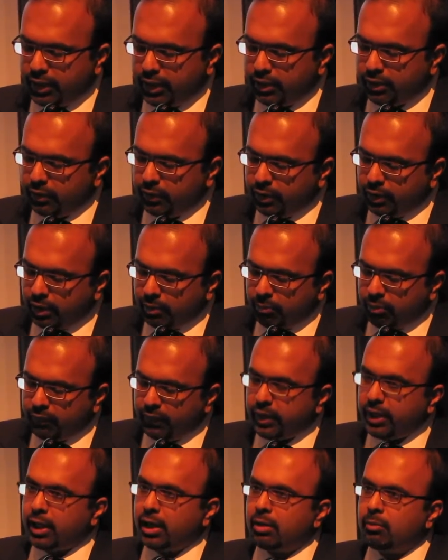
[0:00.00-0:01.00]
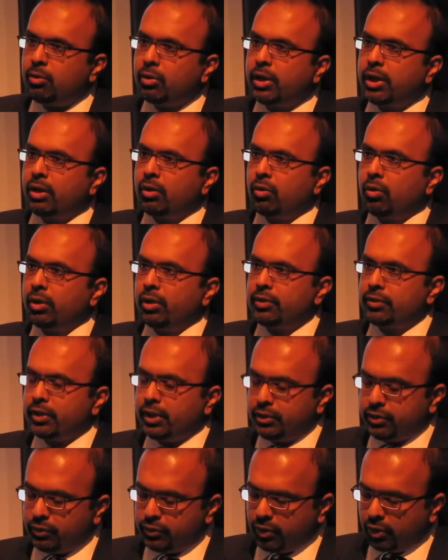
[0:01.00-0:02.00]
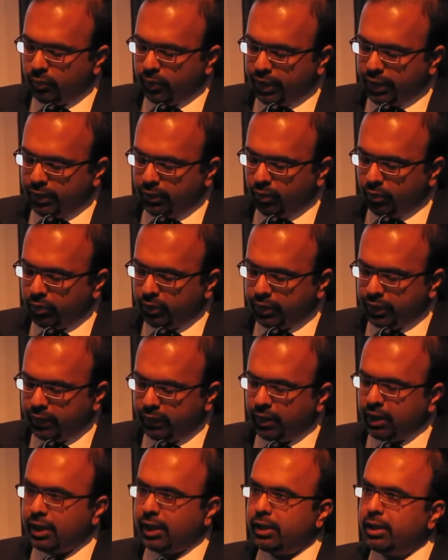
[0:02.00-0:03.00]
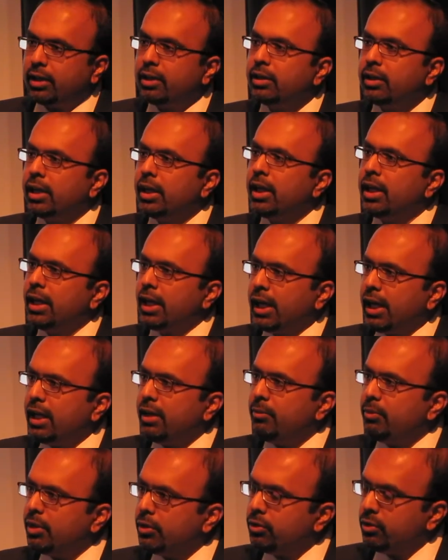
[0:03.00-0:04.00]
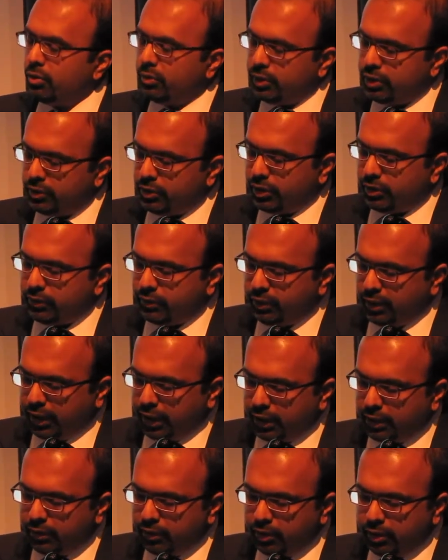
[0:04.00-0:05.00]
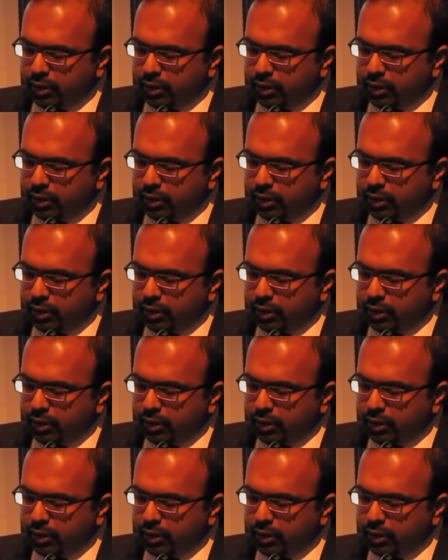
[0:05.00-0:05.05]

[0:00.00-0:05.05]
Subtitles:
that there are a number of accountable care organizations already in North Carolina aimed at doing just that.